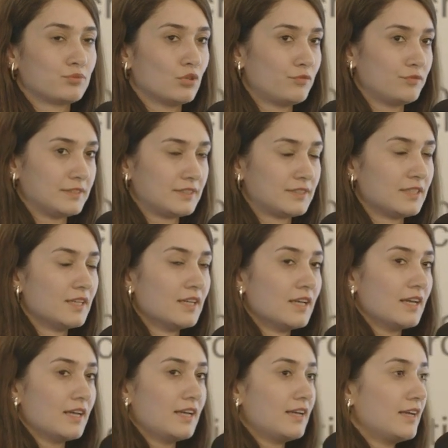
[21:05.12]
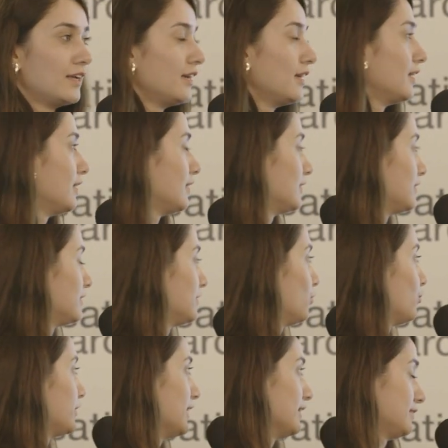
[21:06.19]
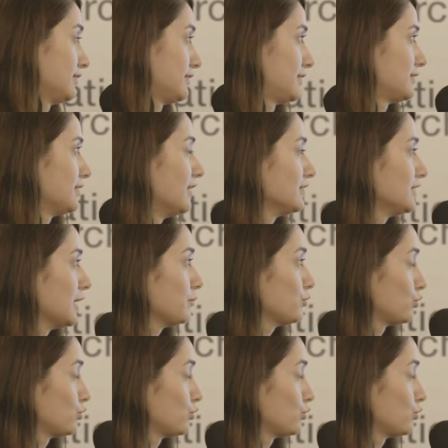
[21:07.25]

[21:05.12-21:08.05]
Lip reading: profit oriented startup.